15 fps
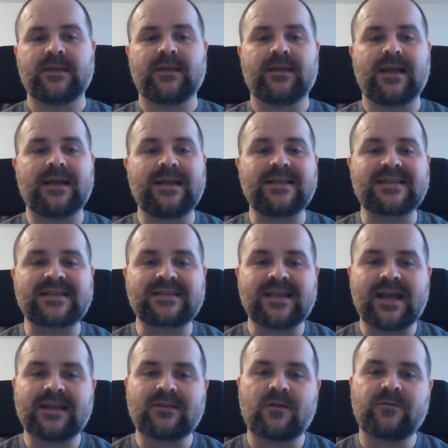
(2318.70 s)
And
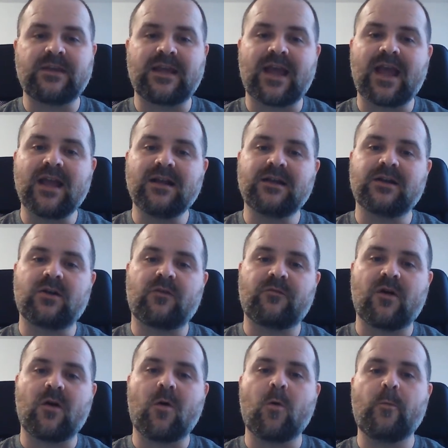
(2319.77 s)
instead of the anchor of
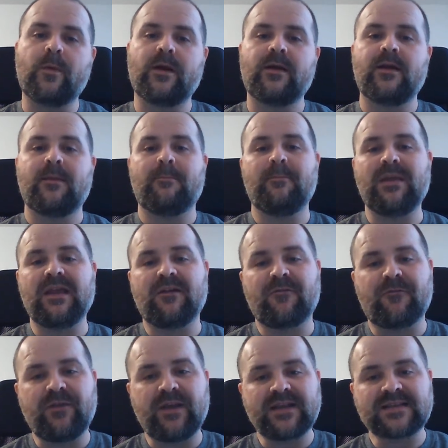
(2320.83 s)
hope being
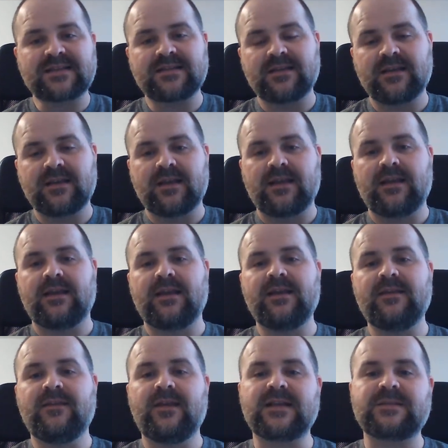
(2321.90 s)
fixed
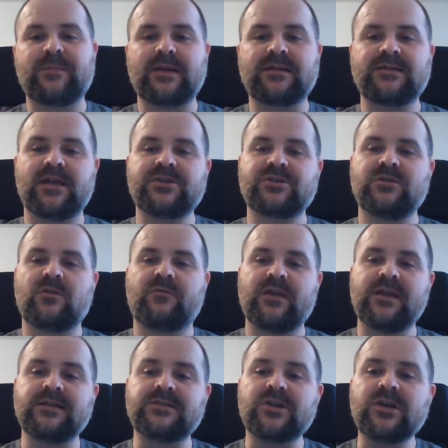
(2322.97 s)
in the expectation of
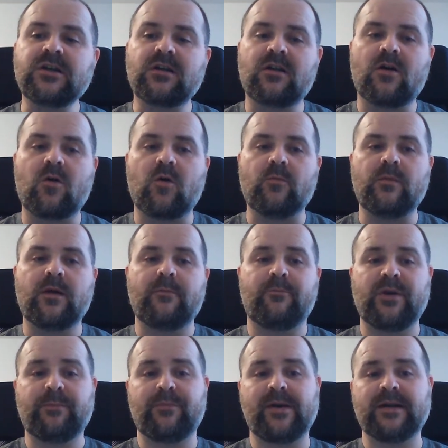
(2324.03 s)
the eternal home
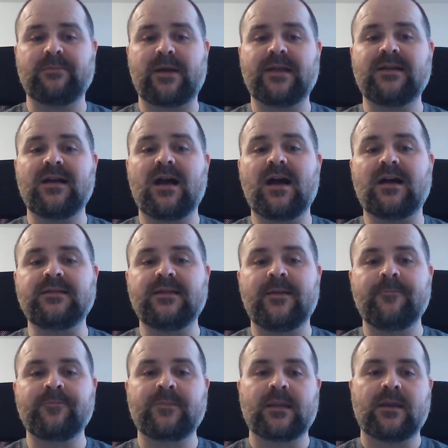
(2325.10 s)
prepared by God,
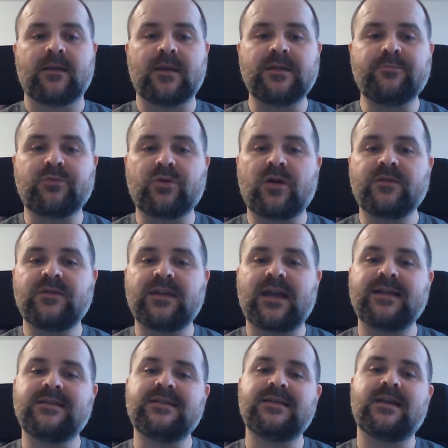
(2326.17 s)
it brought the
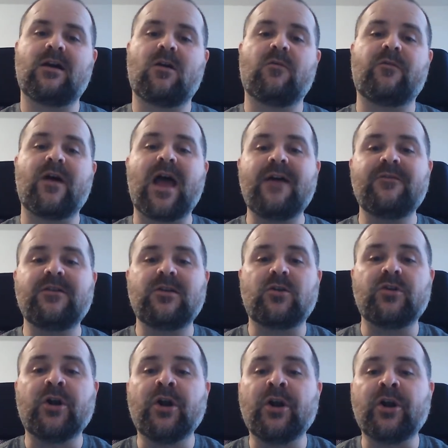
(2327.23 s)
idea of heaven
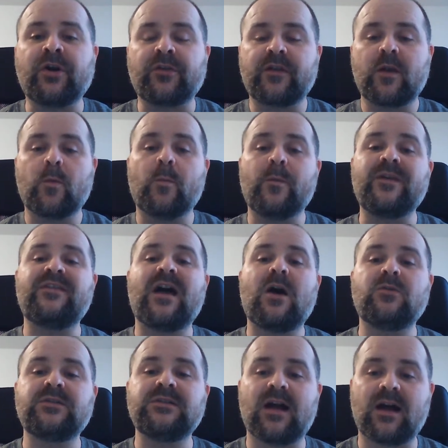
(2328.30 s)
on earth
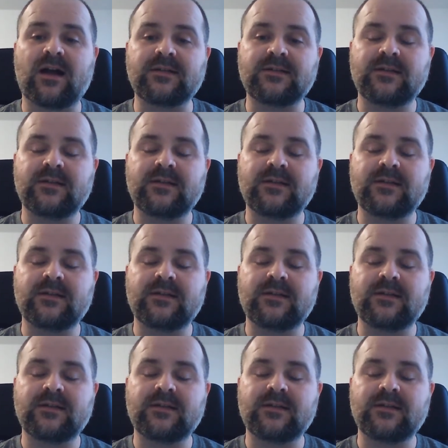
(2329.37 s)
without God,